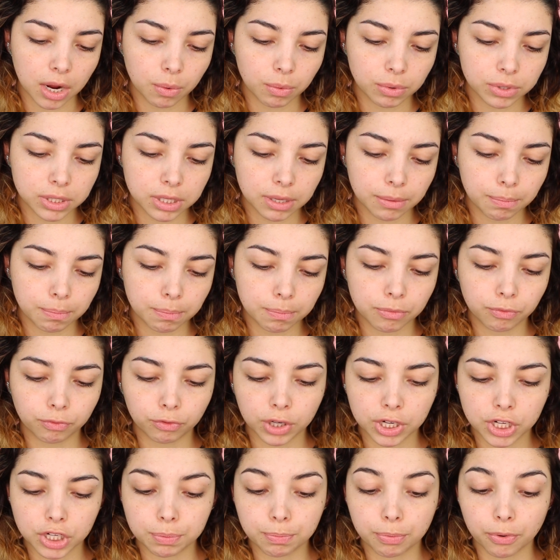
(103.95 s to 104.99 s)
was the
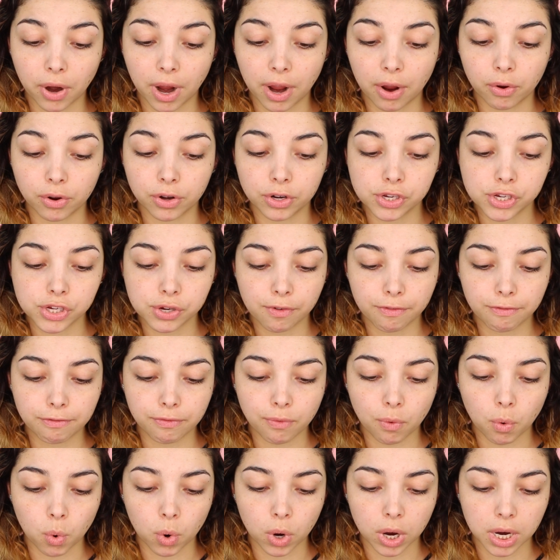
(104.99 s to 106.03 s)
rich brown
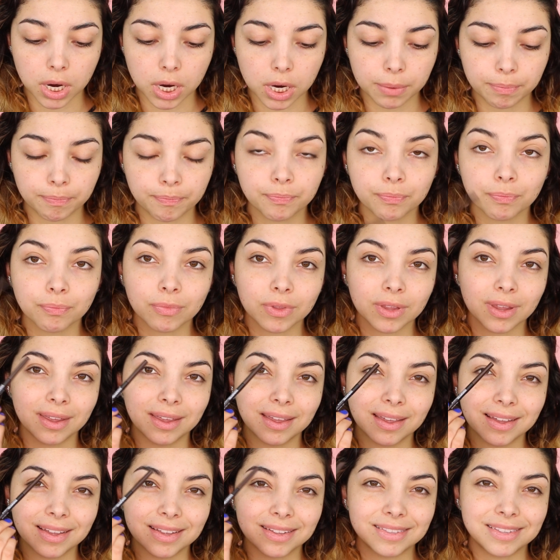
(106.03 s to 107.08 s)
for
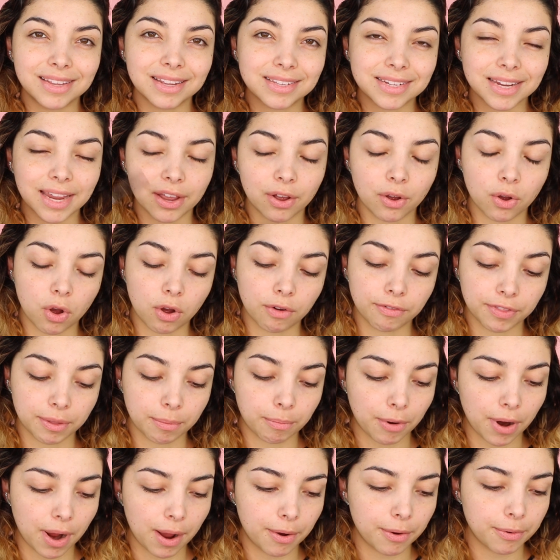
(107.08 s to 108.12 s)
the tail of the
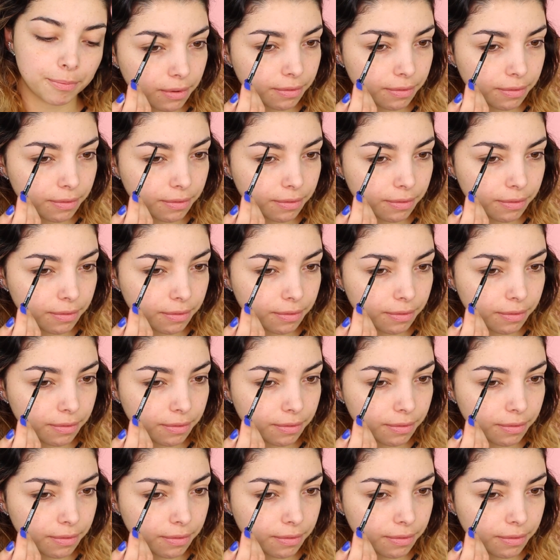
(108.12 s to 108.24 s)
brow.